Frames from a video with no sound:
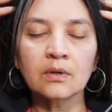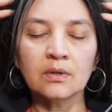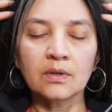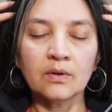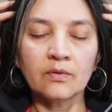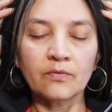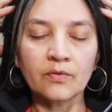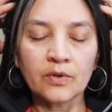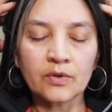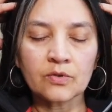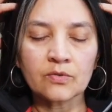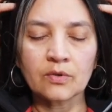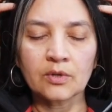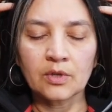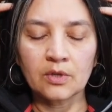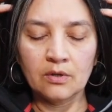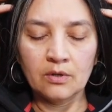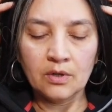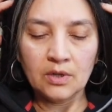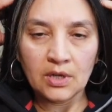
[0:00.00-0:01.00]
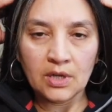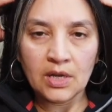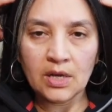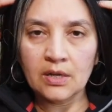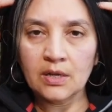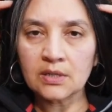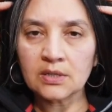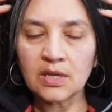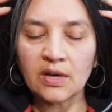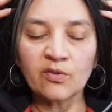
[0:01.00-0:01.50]
And it feels really good. And
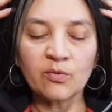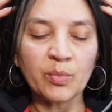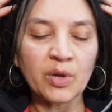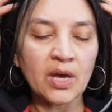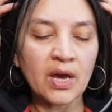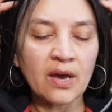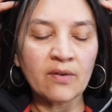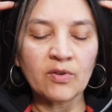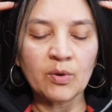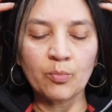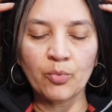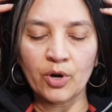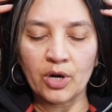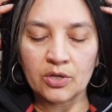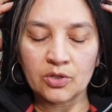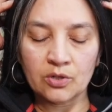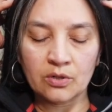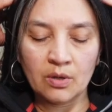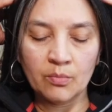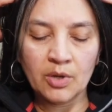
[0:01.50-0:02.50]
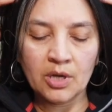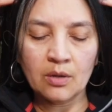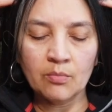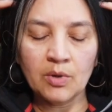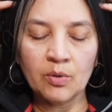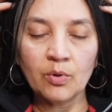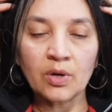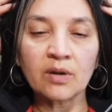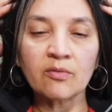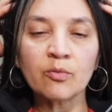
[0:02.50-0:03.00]
again, it doesn't have to be heavy pressure. I mean, it can
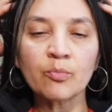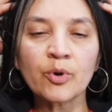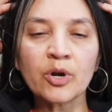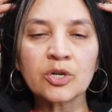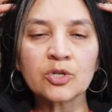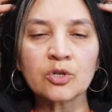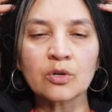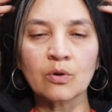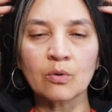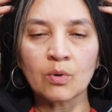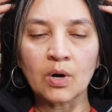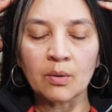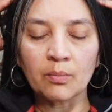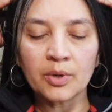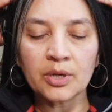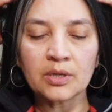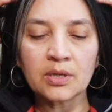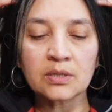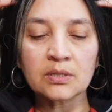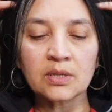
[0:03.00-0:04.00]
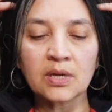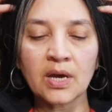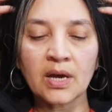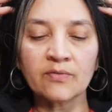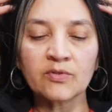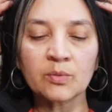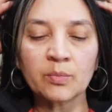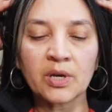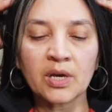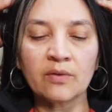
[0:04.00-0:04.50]
be whatever pressure you want, but it doesn't
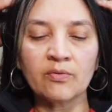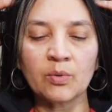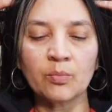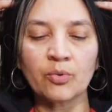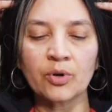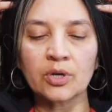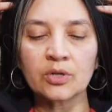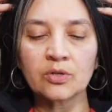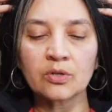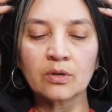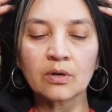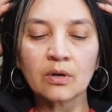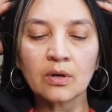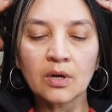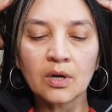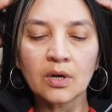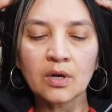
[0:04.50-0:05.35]
have to be heavy pressure.